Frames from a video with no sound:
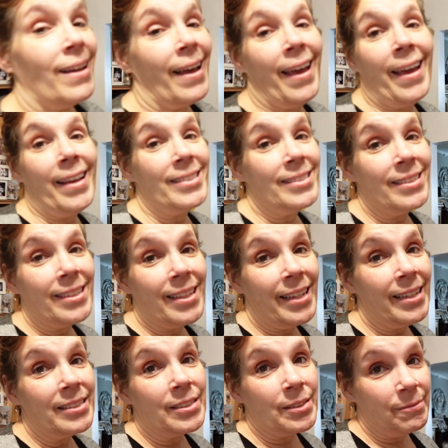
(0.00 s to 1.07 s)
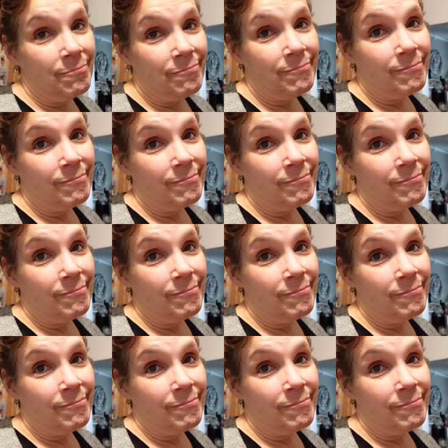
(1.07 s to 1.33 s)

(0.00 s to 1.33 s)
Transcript: I hate to kill.